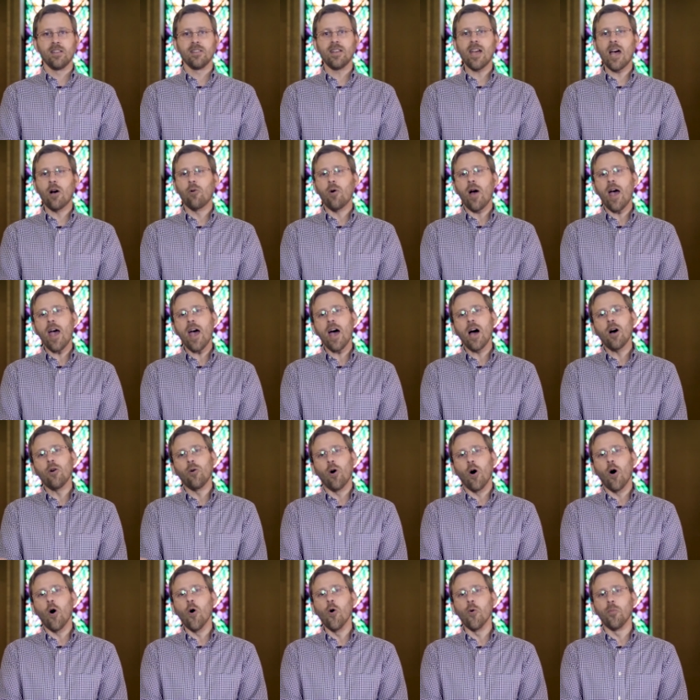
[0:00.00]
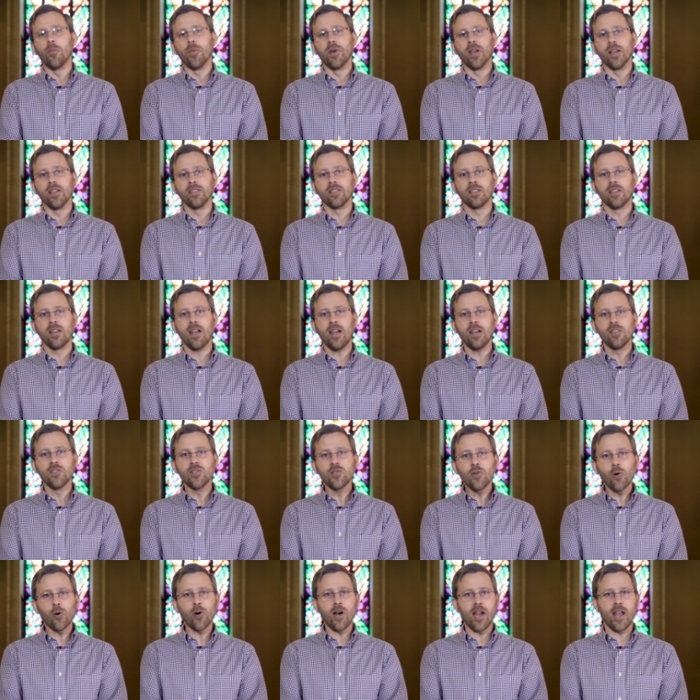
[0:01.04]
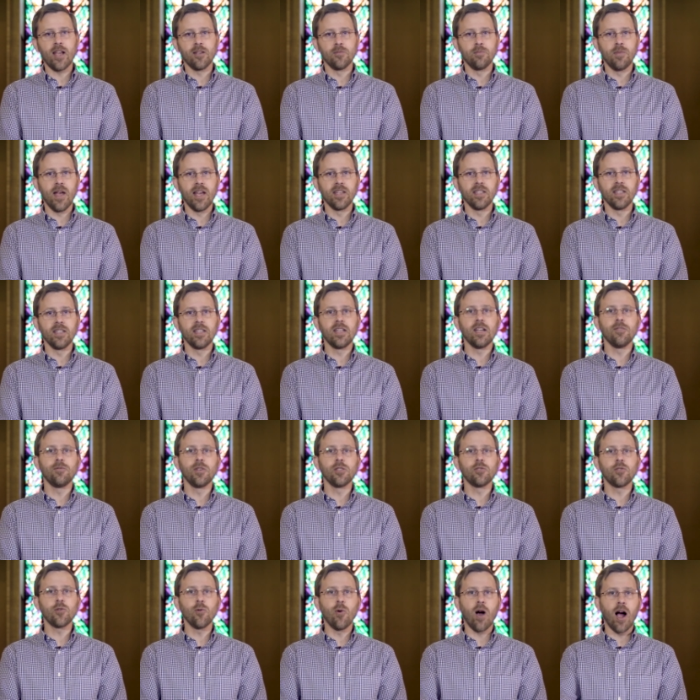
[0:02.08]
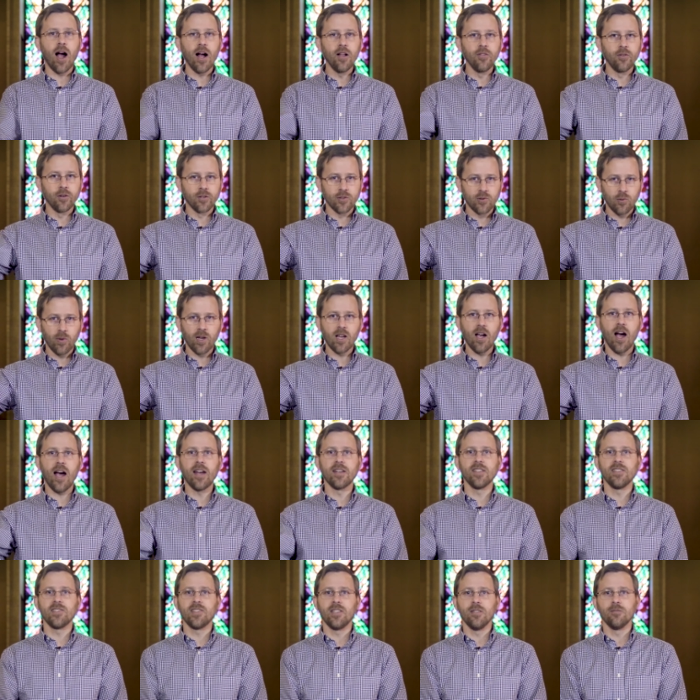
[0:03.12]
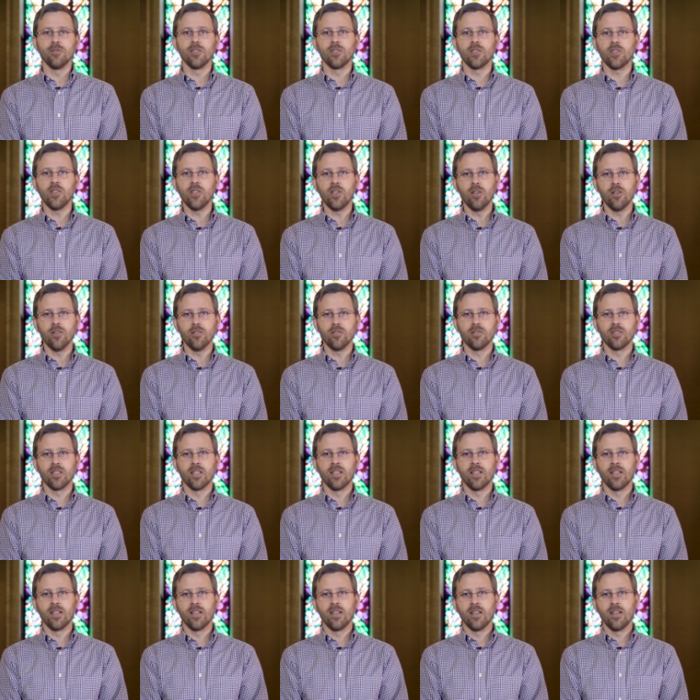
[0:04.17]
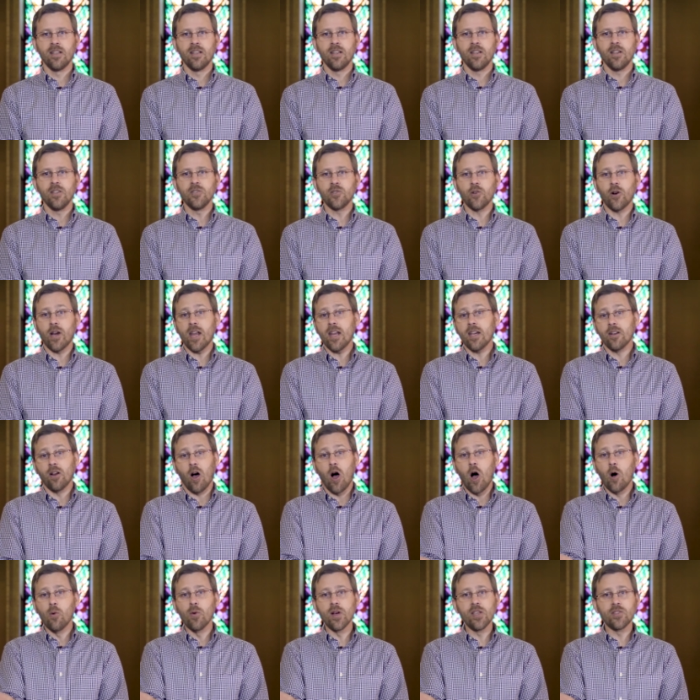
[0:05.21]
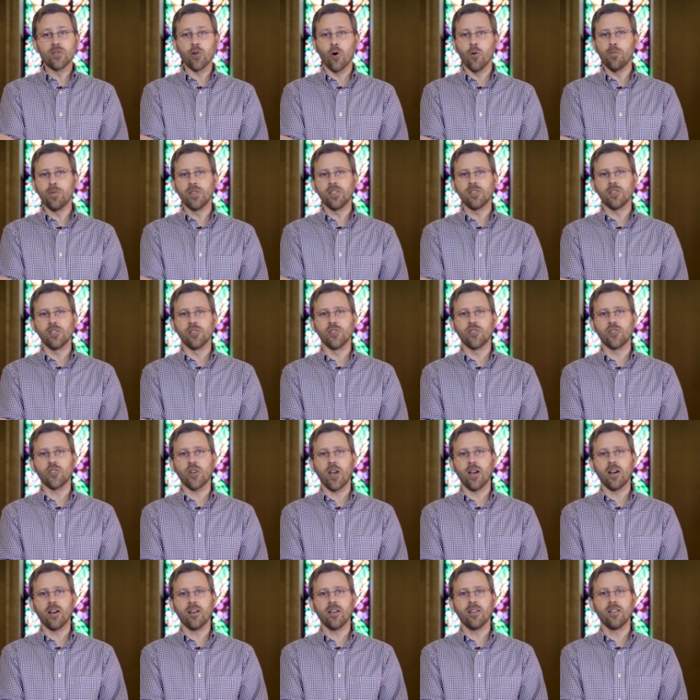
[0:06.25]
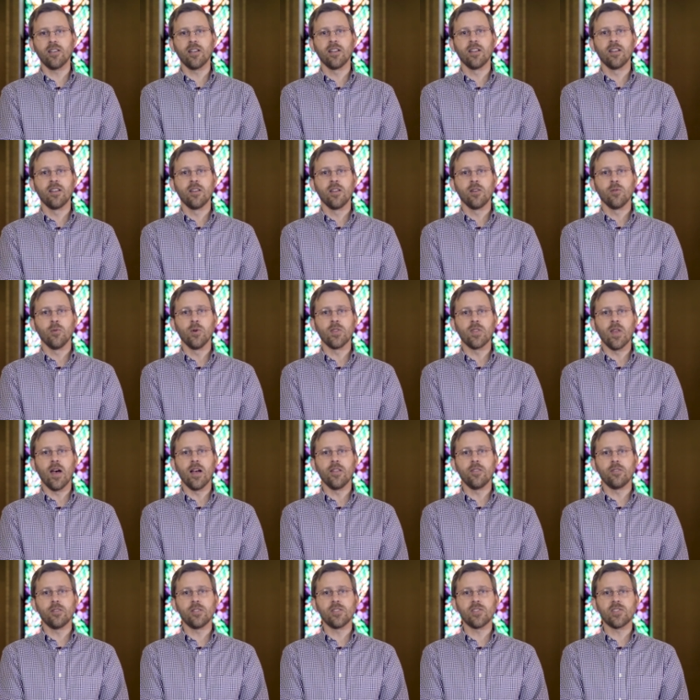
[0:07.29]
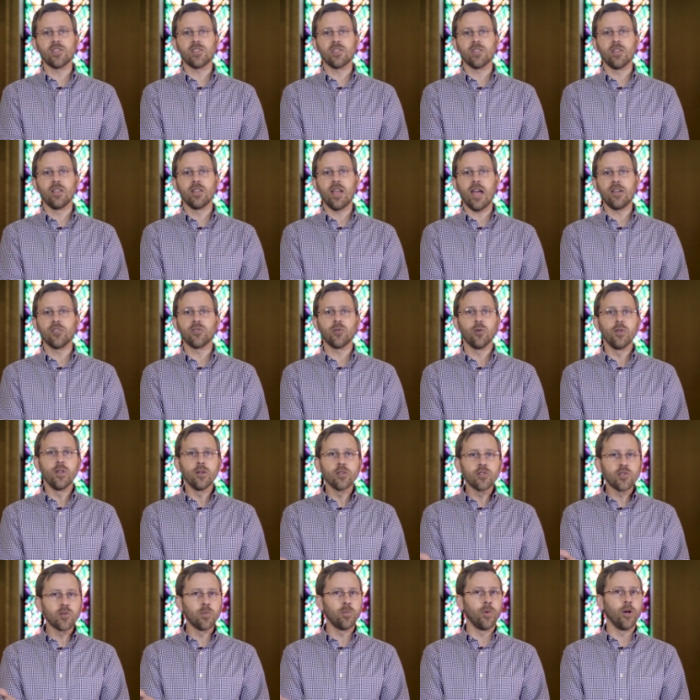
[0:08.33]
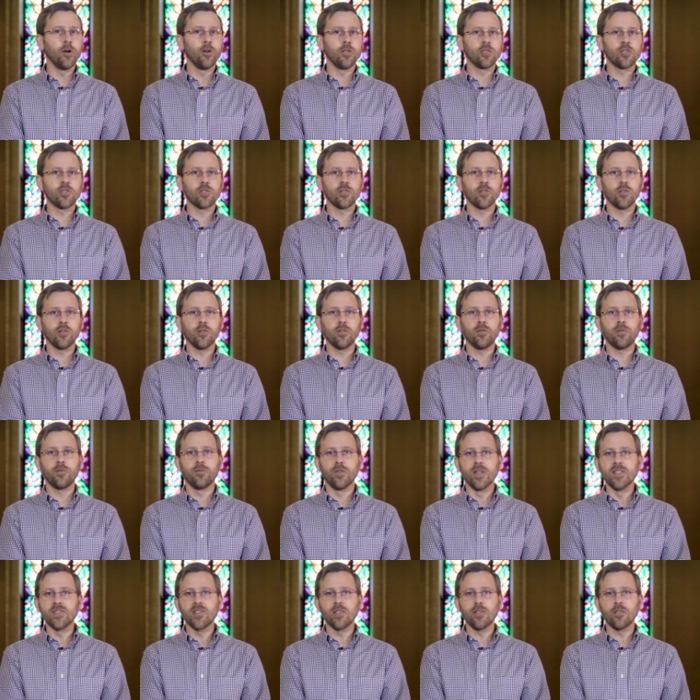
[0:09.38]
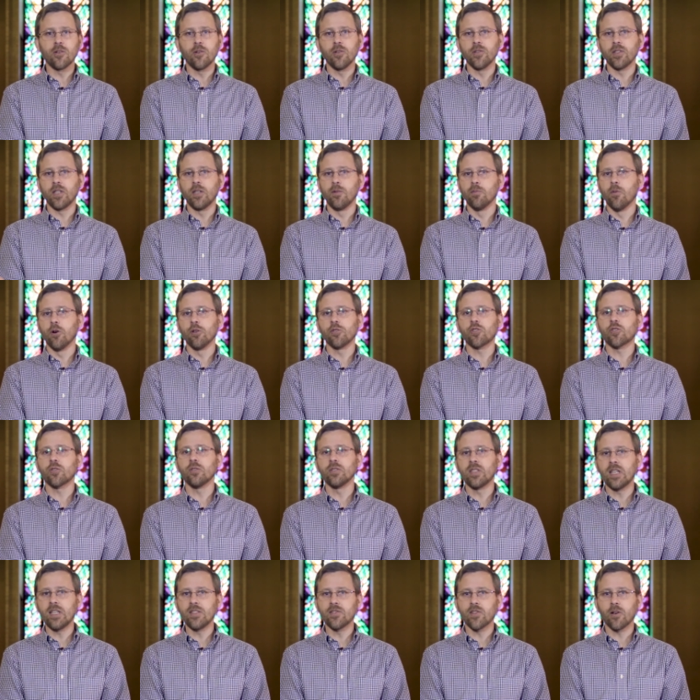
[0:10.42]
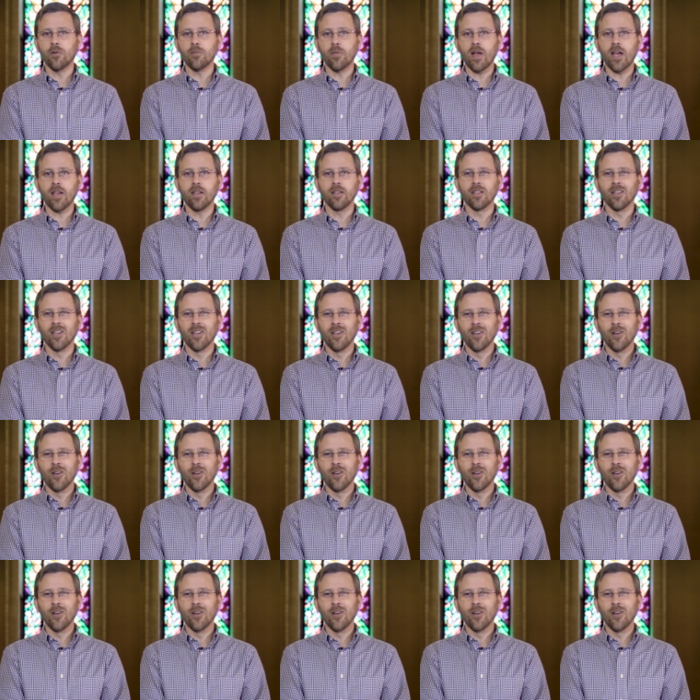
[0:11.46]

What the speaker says: Now, how open has your hand been in giving to others what God has given to you? Is your hand always open to share with others so their spiritual, physical, and emotional needs are met?